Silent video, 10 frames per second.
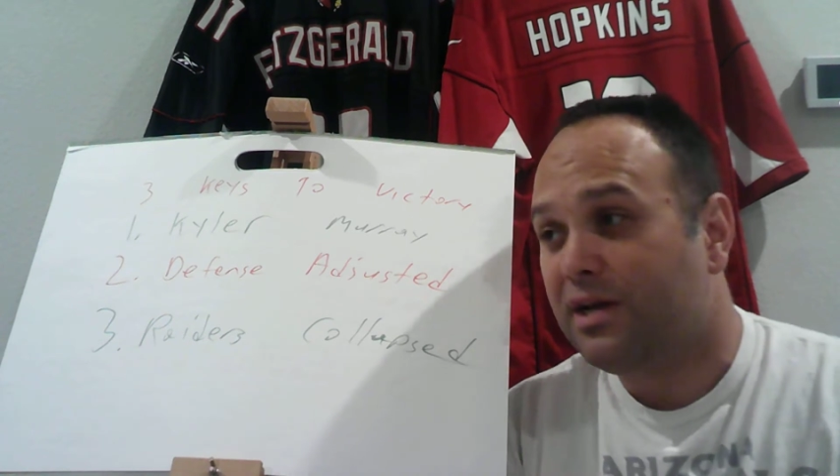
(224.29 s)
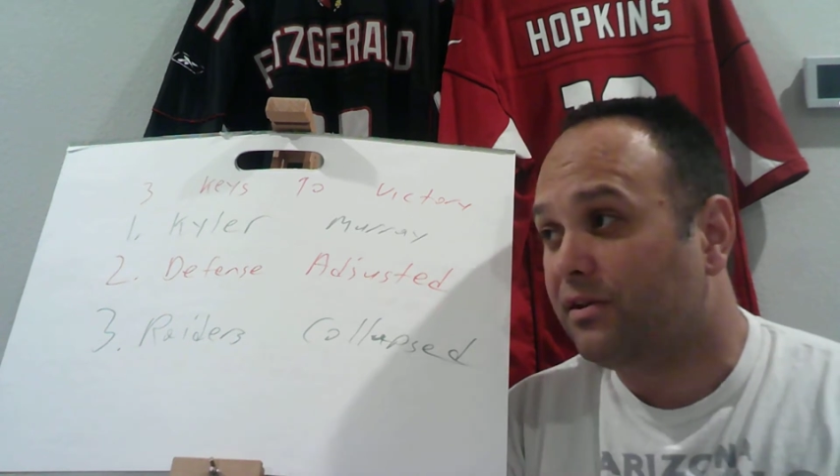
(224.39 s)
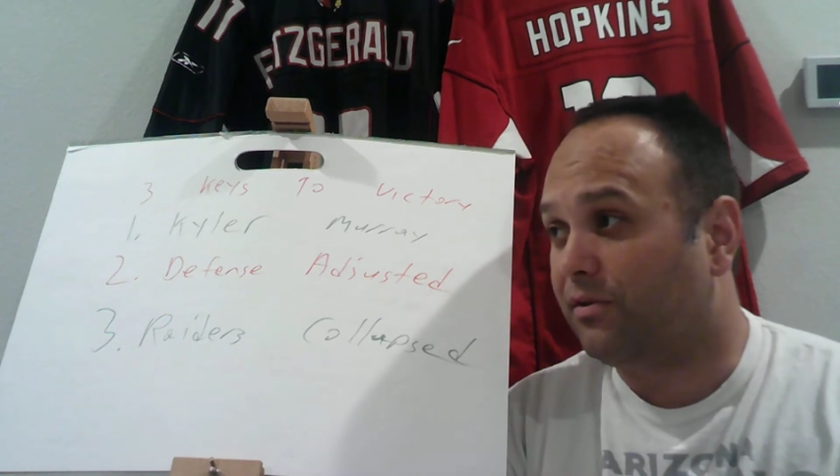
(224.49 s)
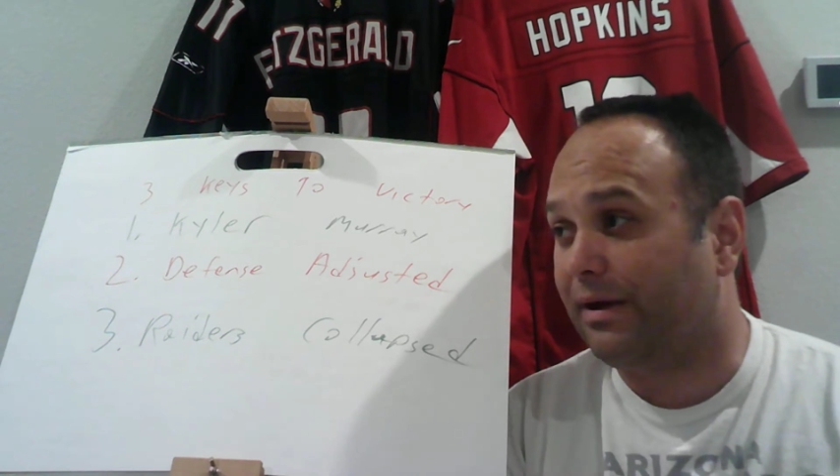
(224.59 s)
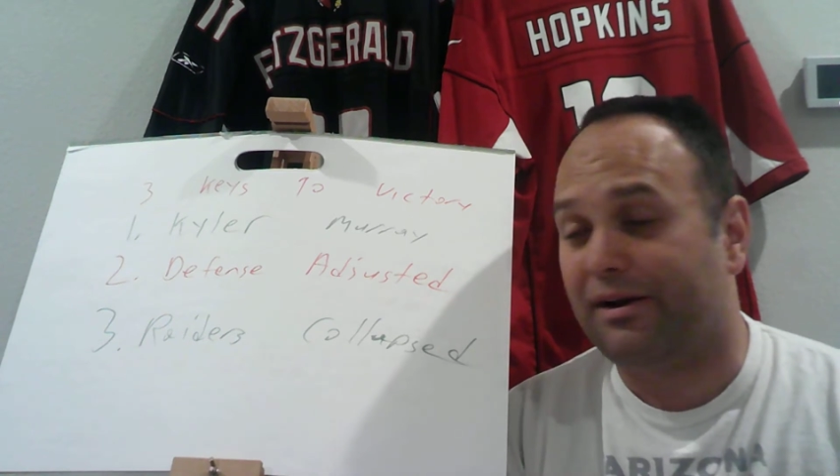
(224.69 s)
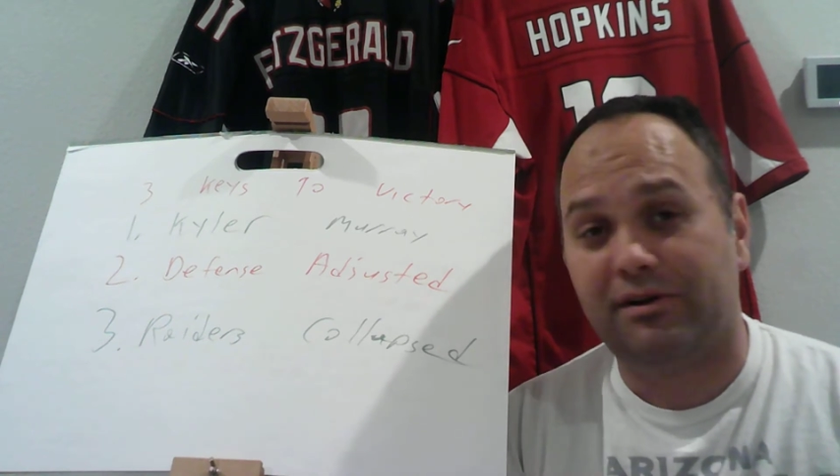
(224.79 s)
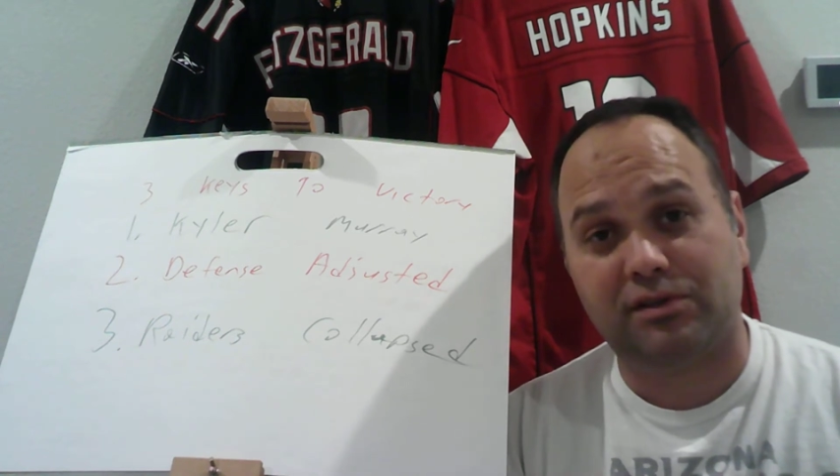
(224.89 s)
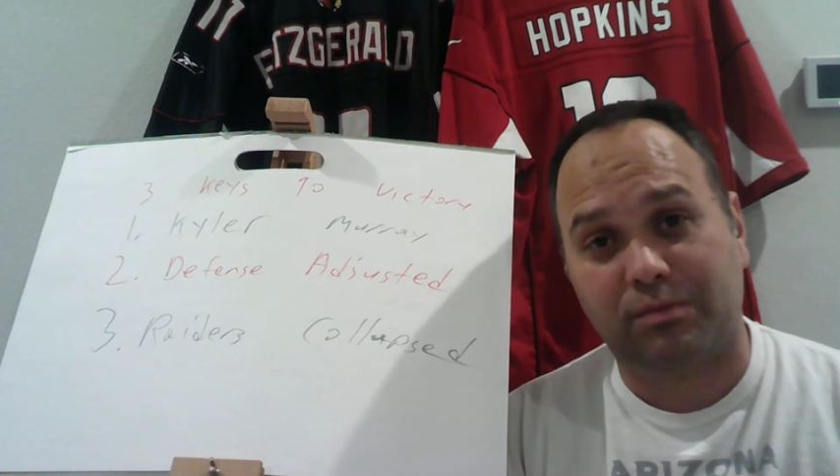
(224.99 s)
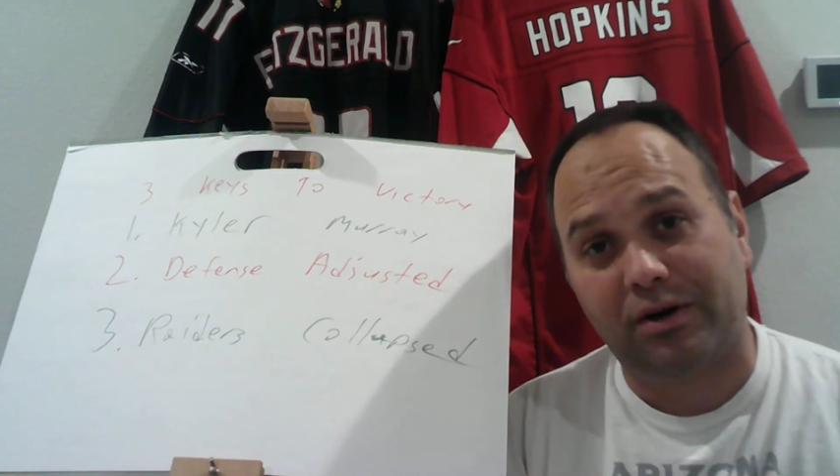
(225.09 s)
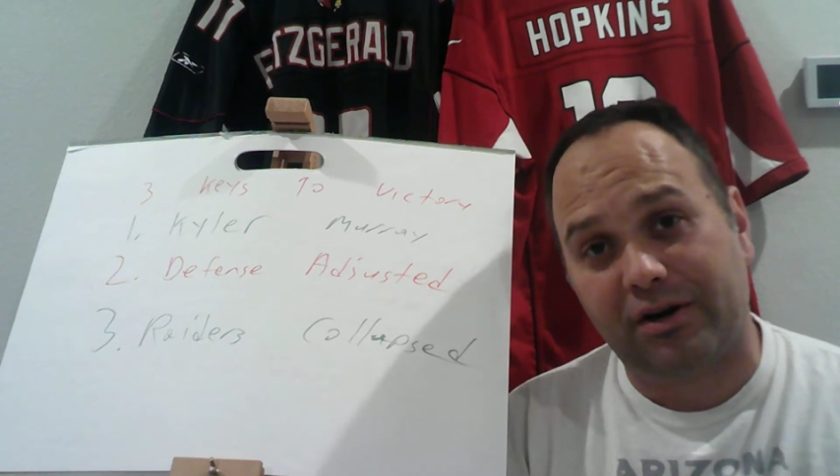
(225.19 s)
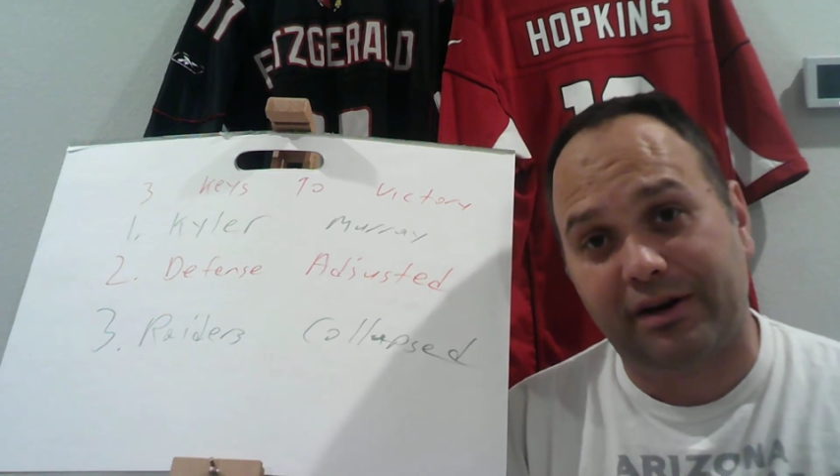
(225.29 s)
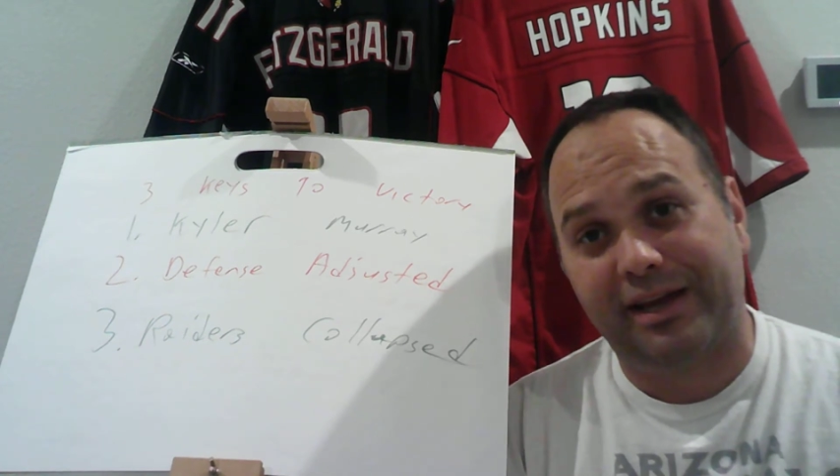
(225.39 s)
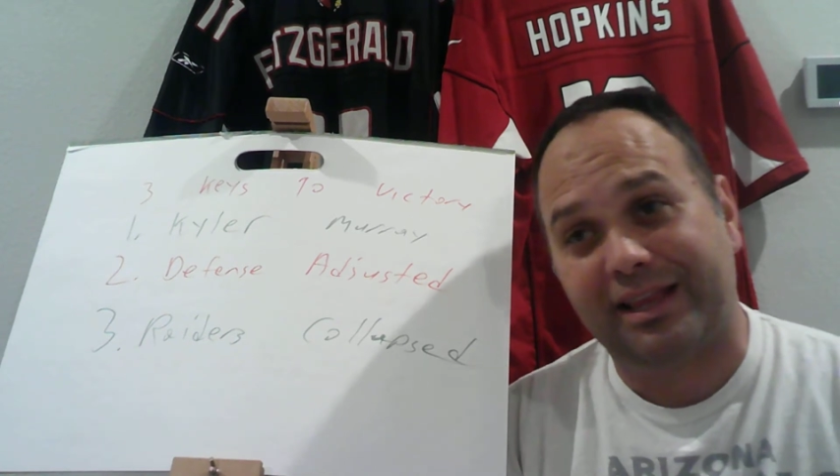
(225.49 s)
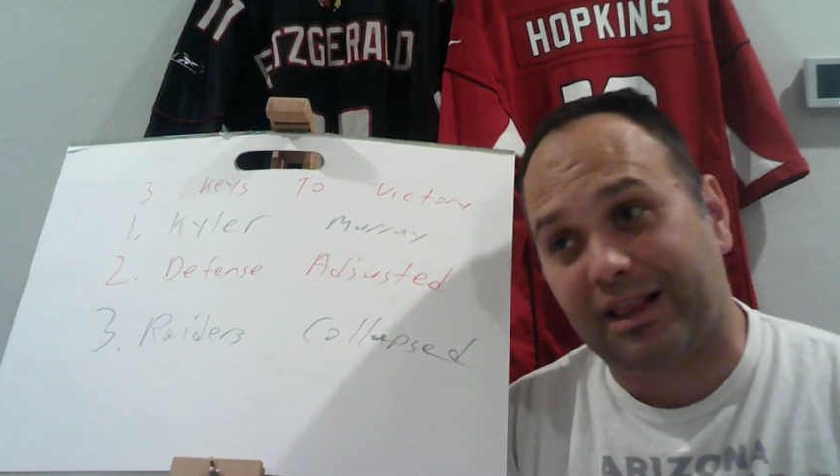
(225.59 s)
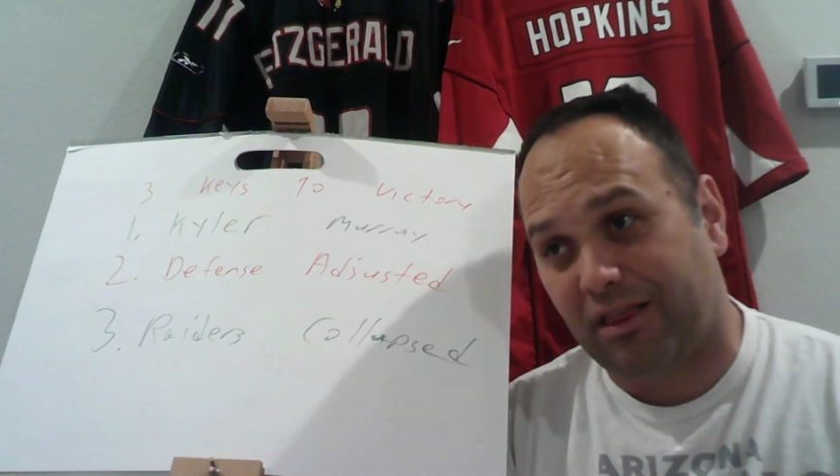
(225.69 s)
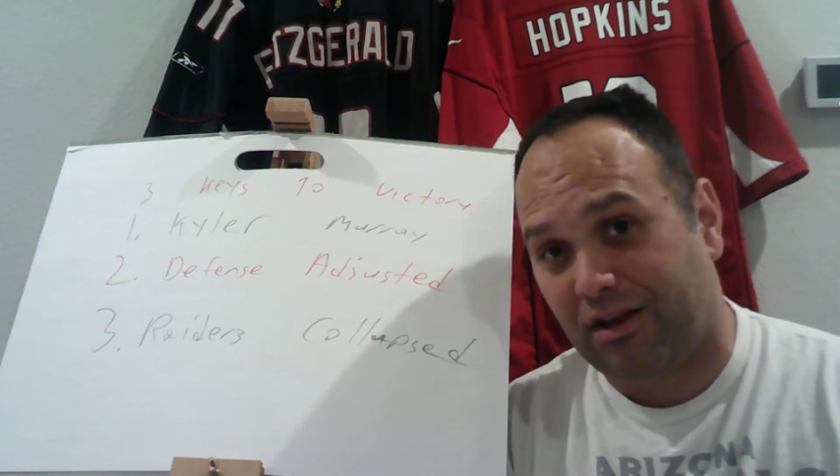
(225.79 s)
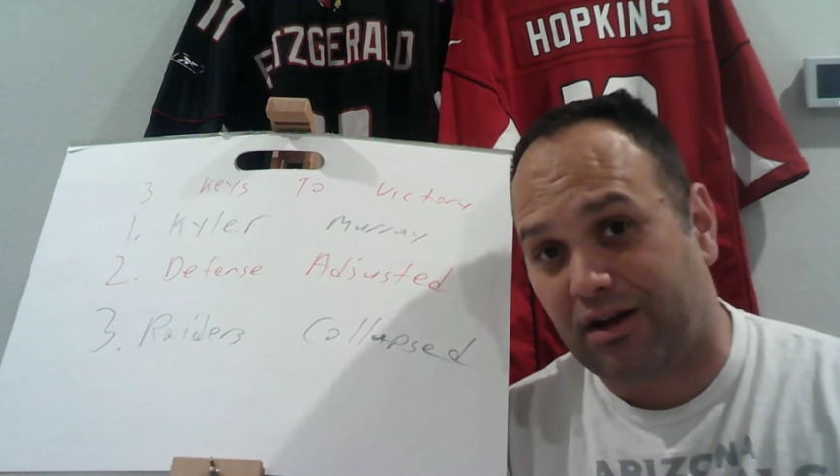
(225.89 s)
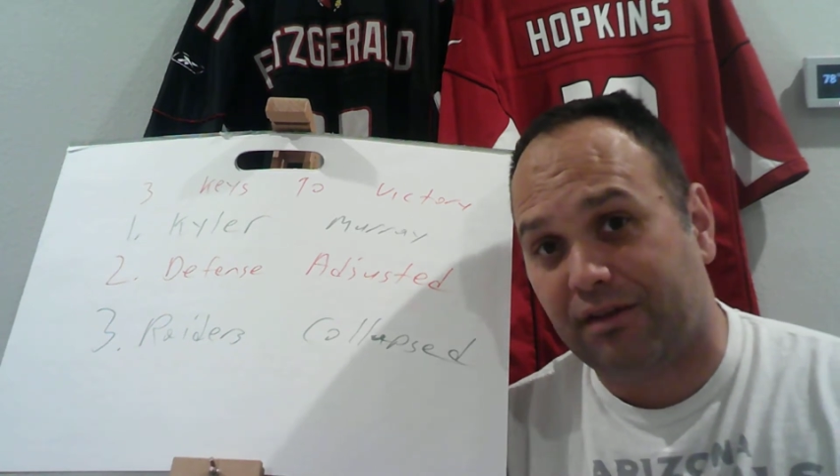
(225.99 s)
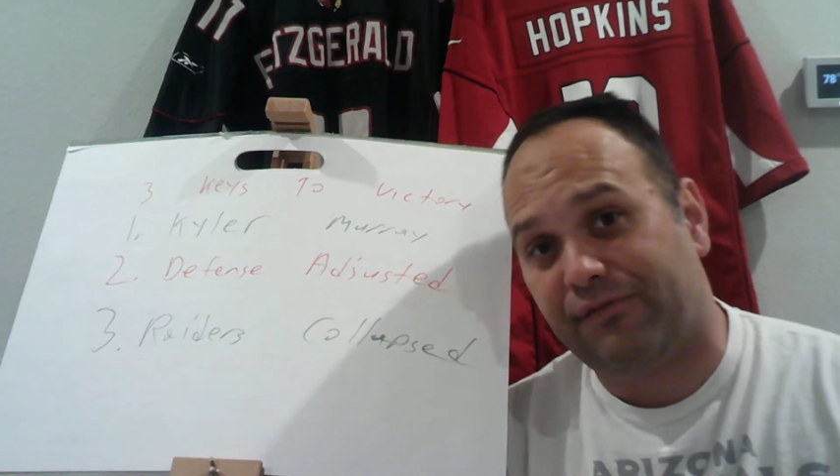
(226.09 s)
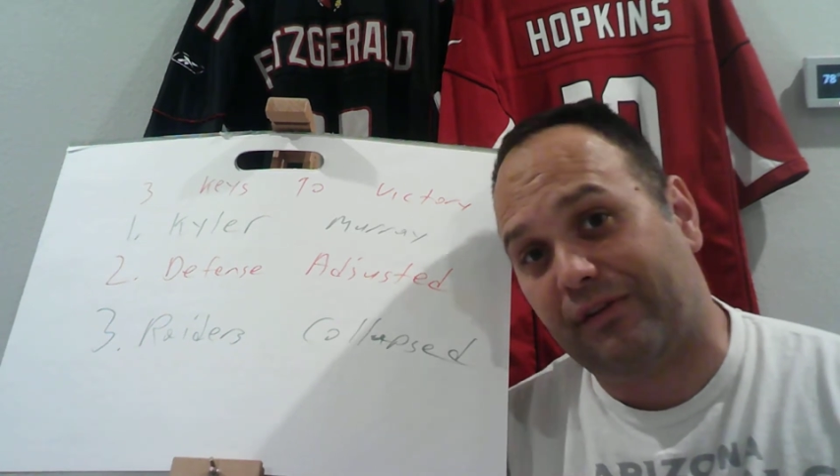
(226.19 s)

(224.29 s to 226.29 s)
The Raiders were in the long